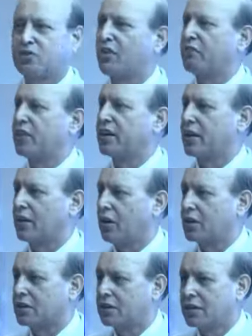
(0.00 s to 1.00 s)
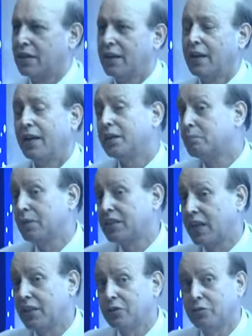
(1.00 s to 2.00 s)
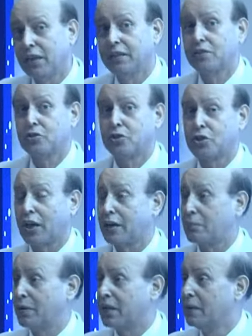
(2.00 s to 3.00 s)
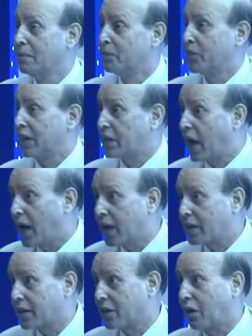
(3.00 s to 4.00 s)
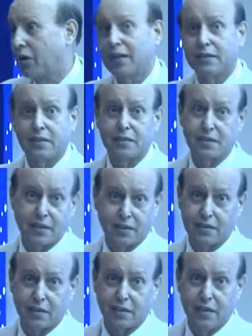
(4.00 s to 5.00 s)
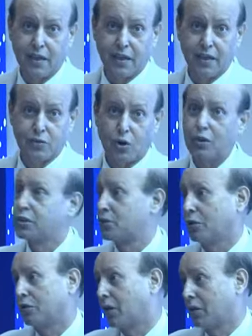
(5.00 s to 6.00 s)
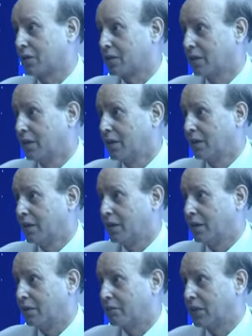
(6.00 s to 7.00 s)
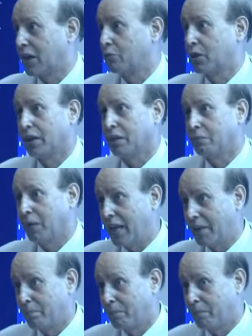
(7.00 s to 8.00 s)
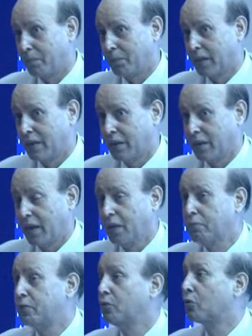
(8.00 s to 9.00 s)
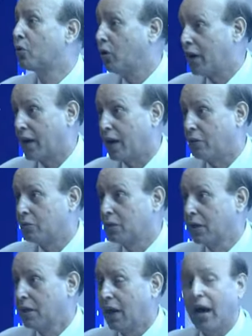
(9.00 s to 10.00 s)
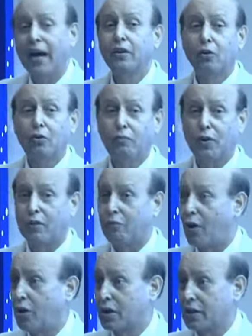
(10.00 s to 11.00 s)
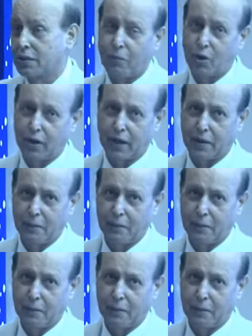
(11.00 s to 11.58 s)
suffered a lot. Let me tell you, ladies and gentlemen, that our record as a citizen is also not without any blame. If you go around, I go for a walk in the morning,